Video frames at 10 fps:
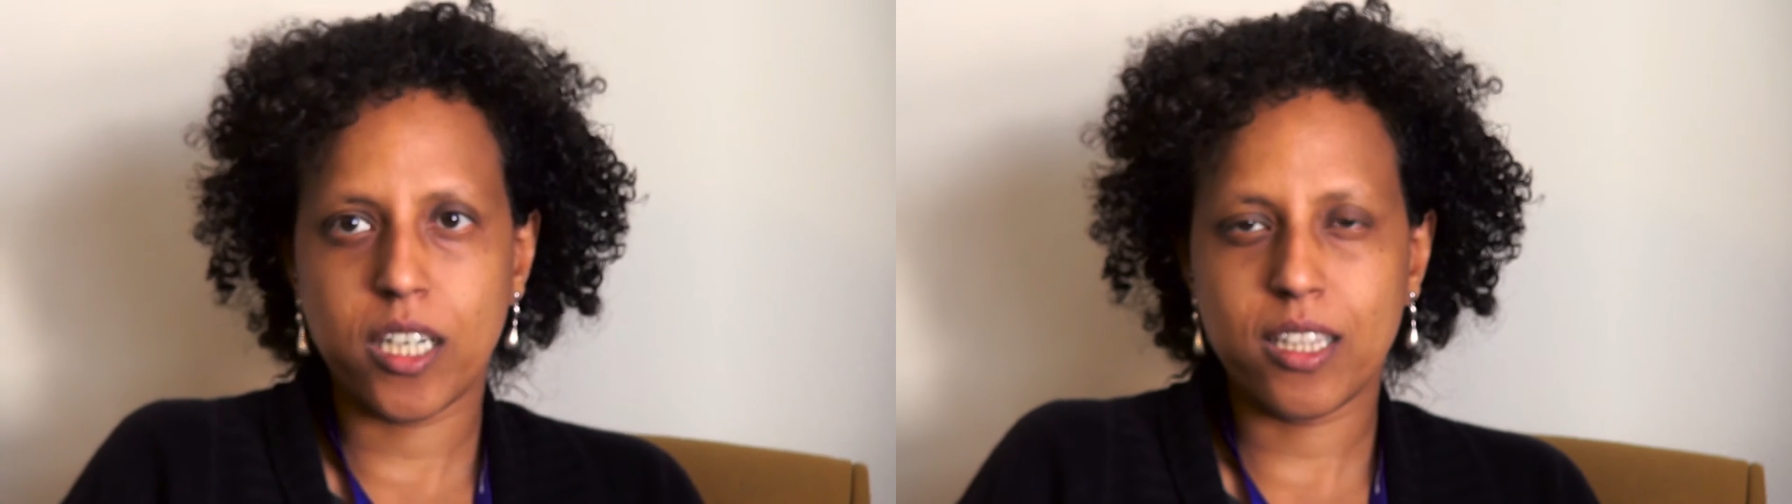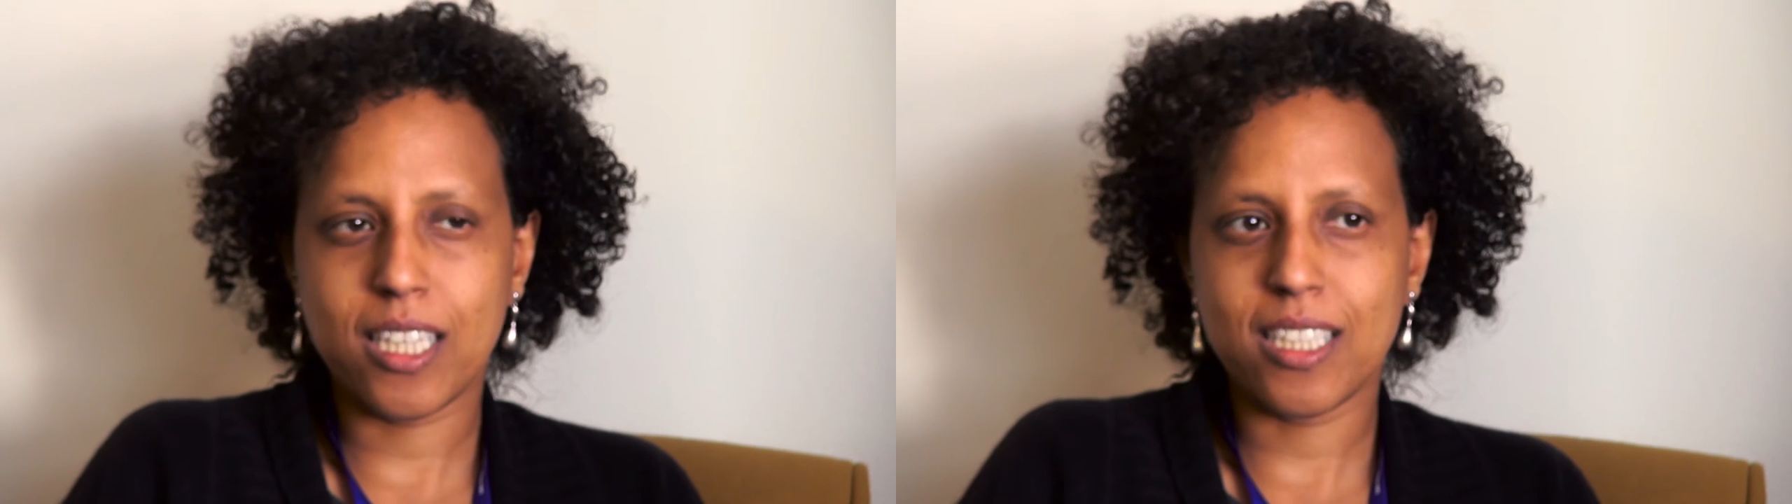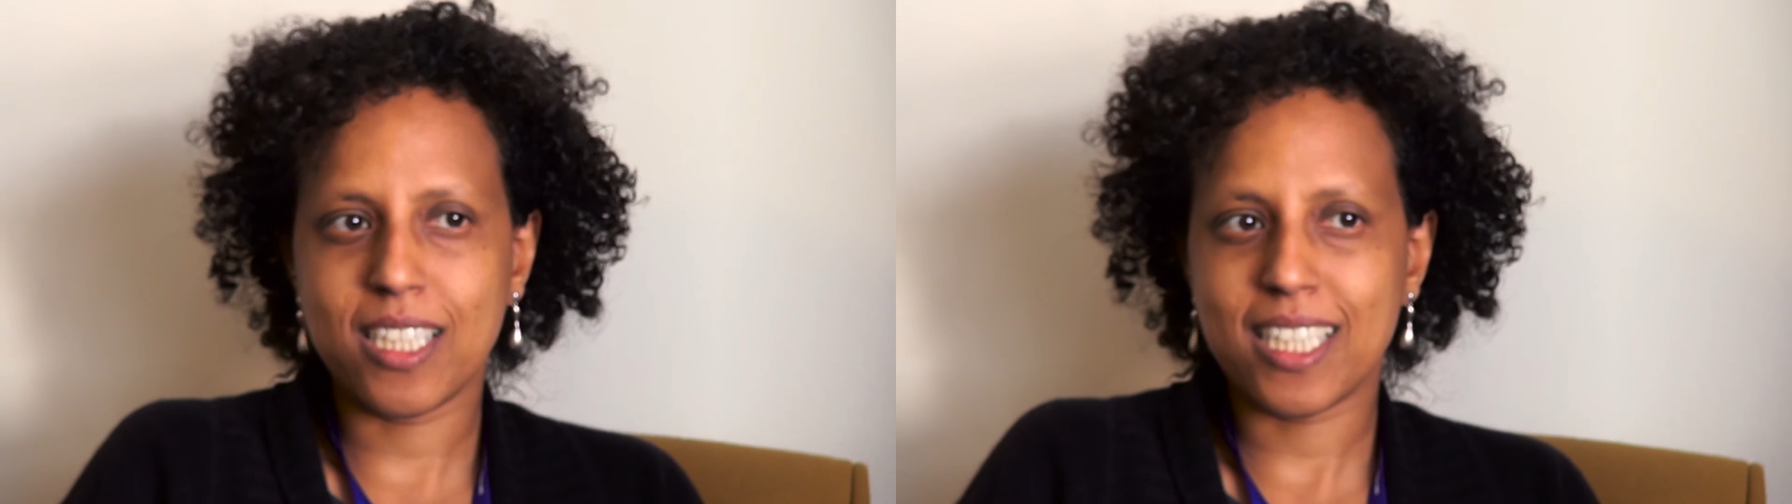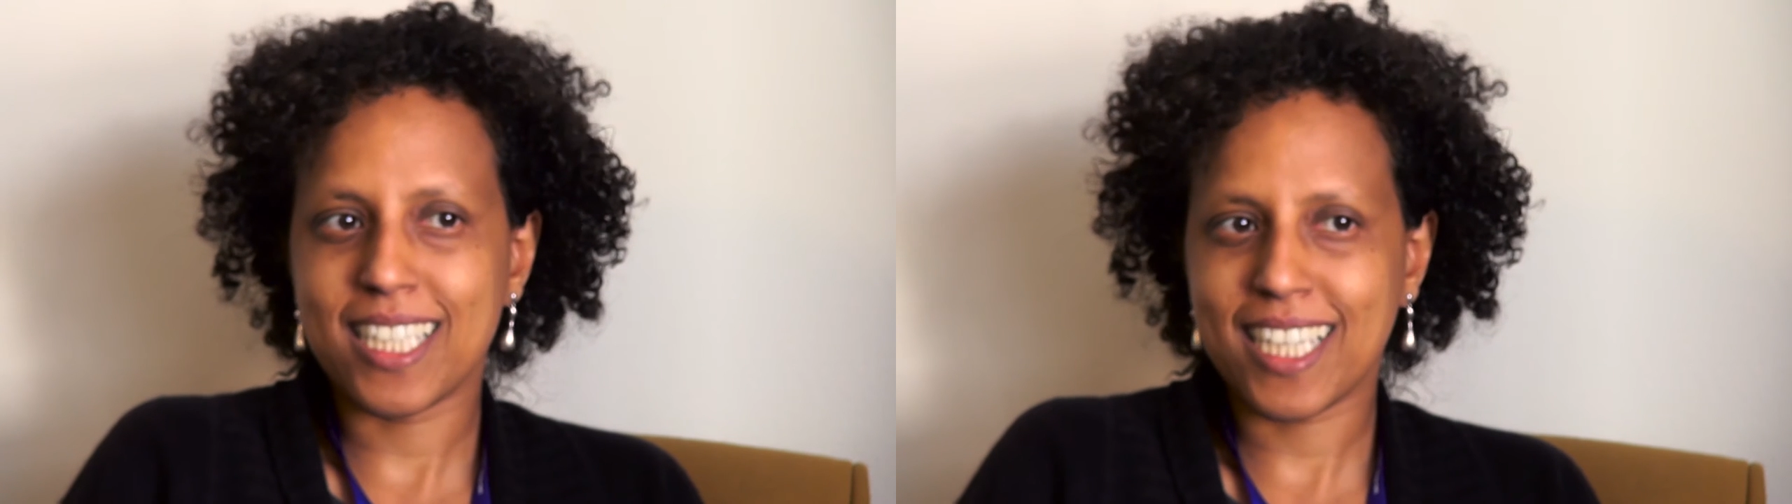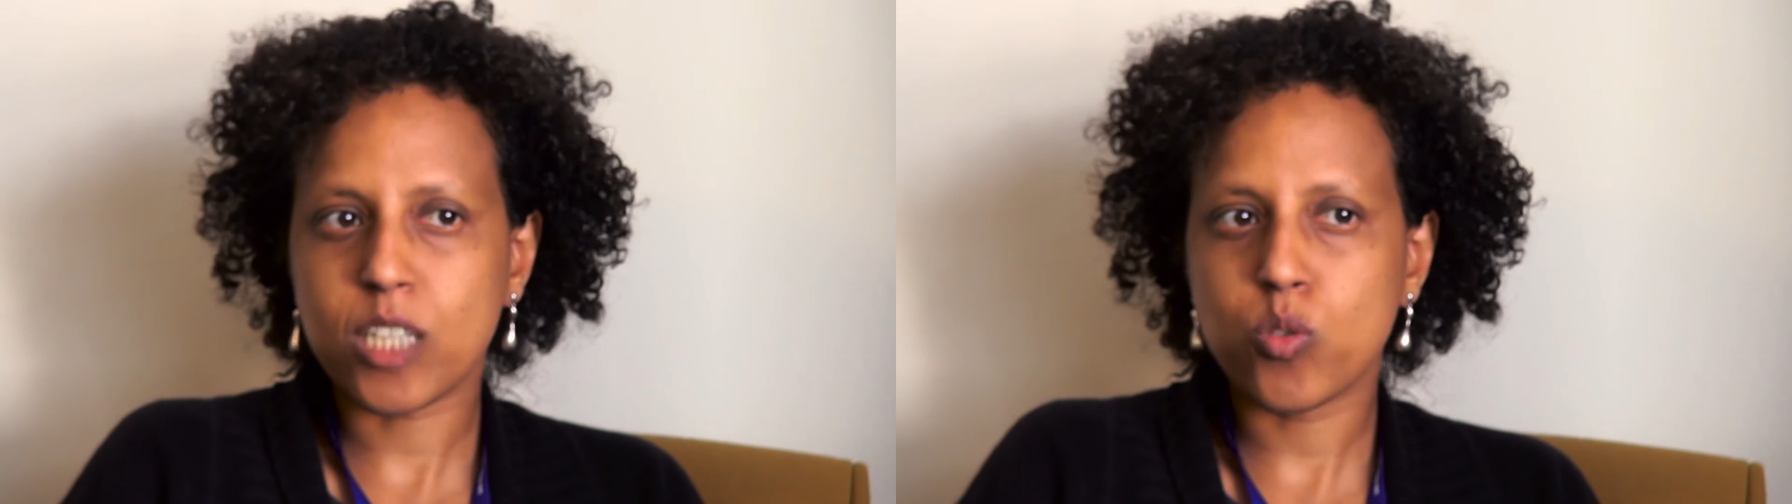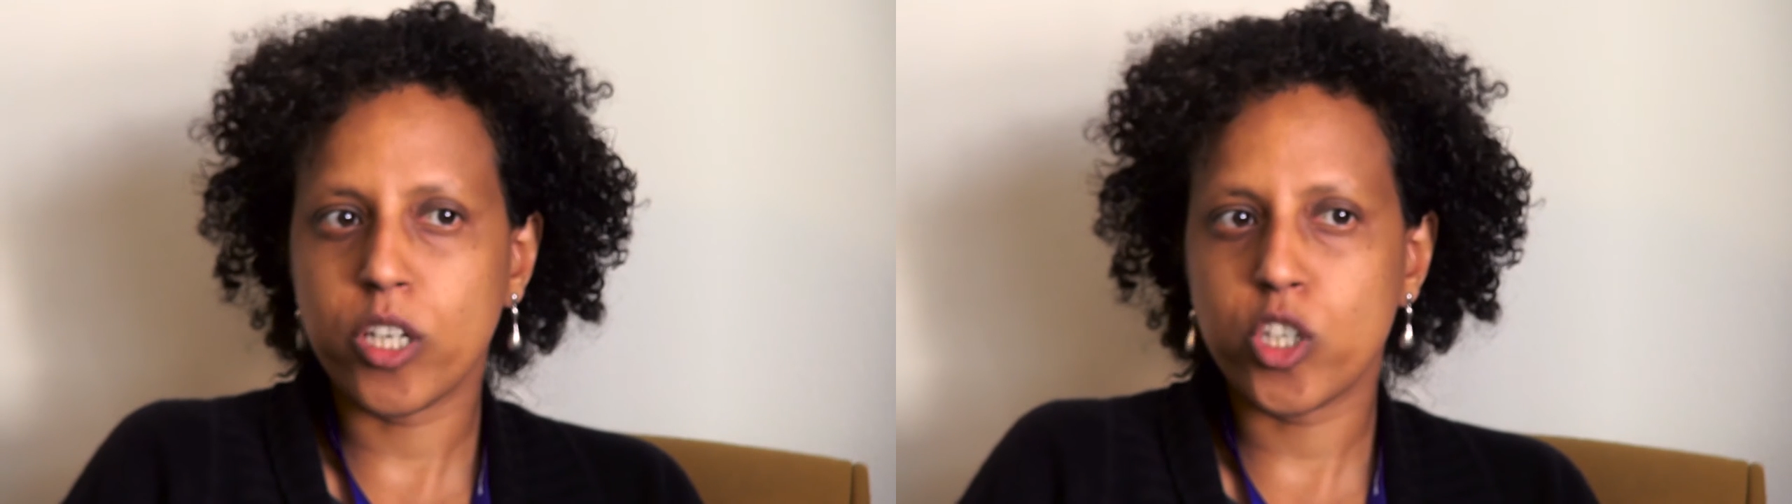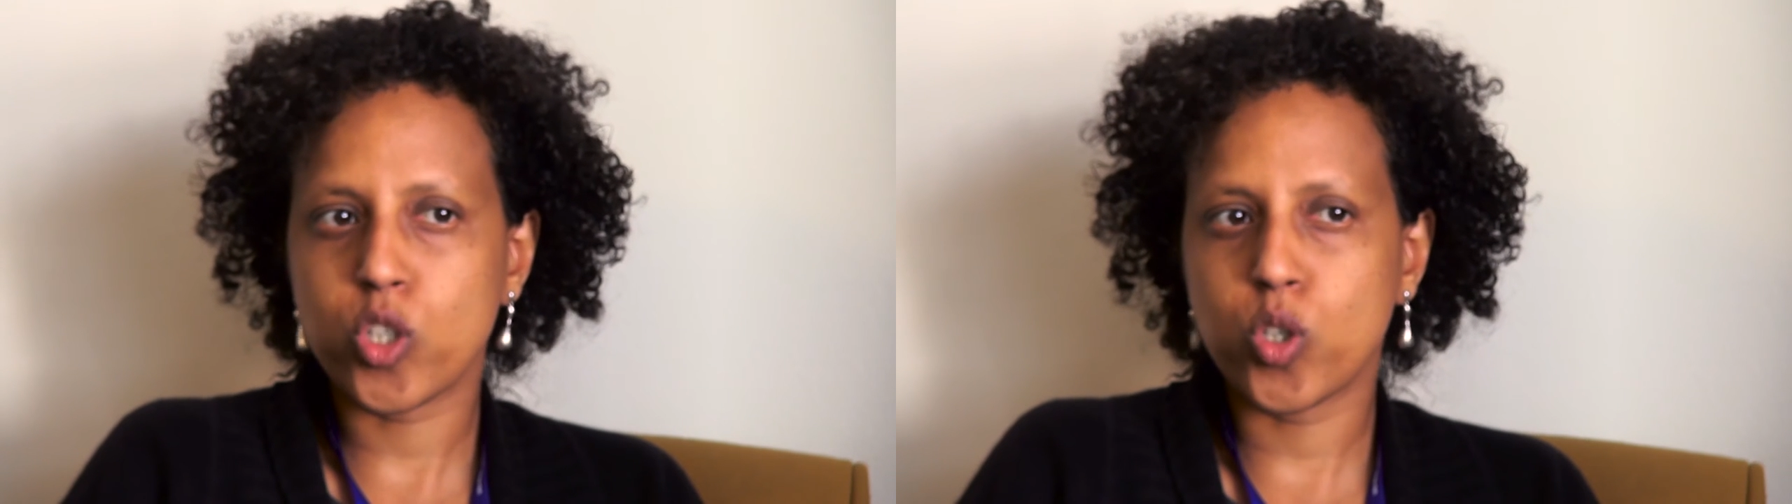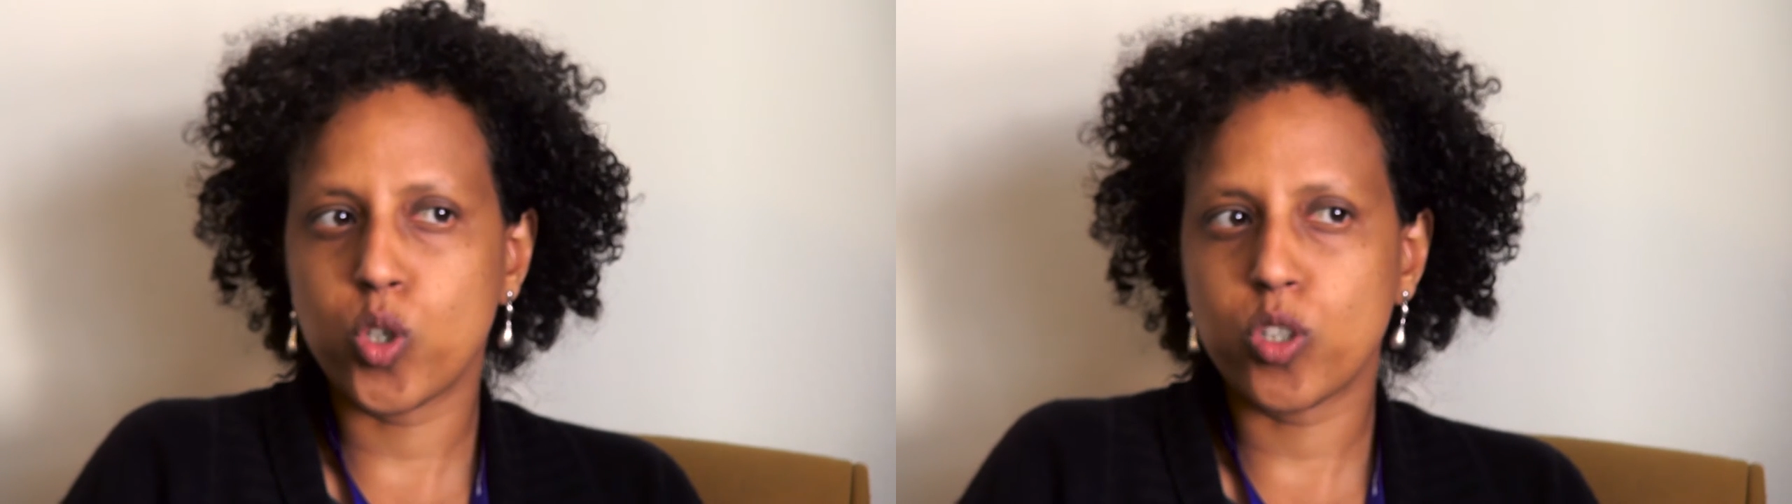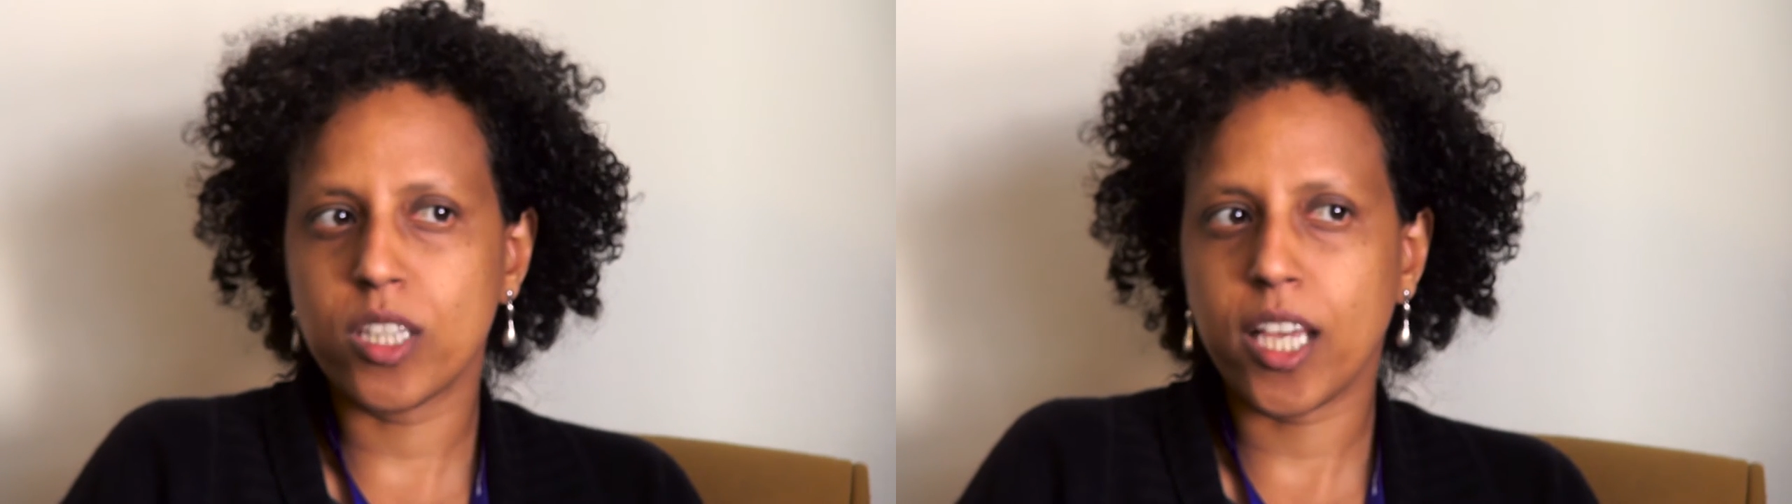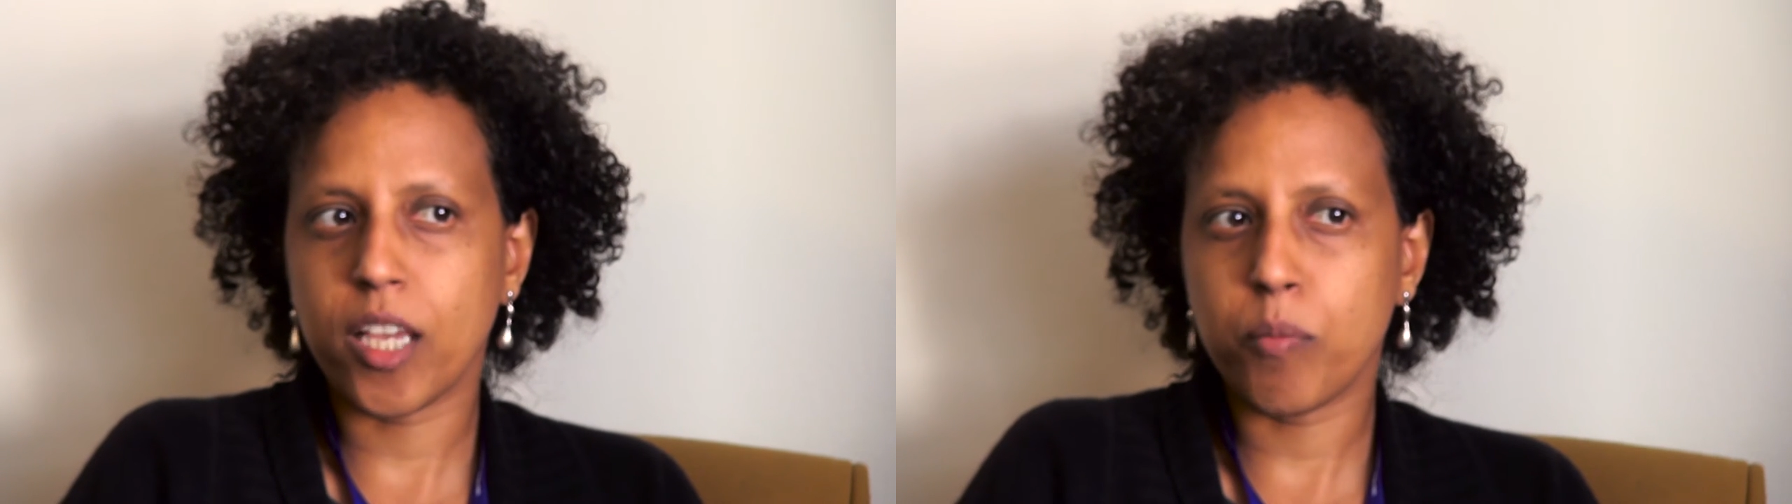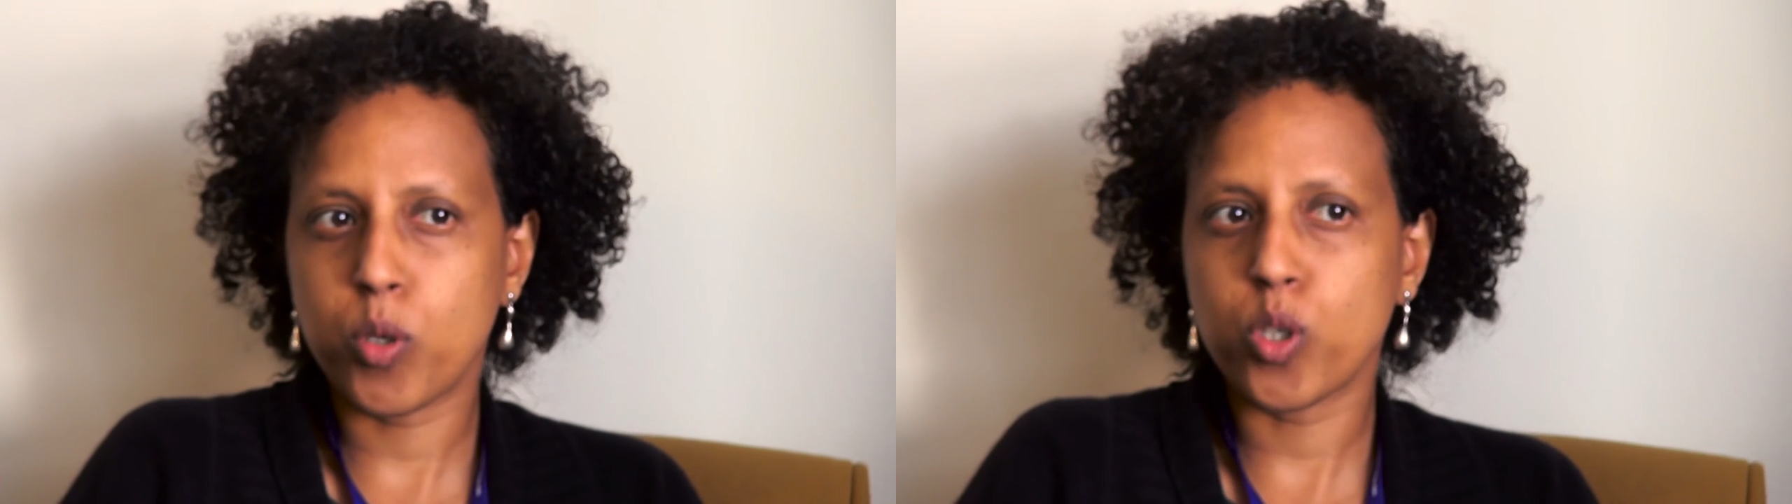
uh, thesis has actually shown the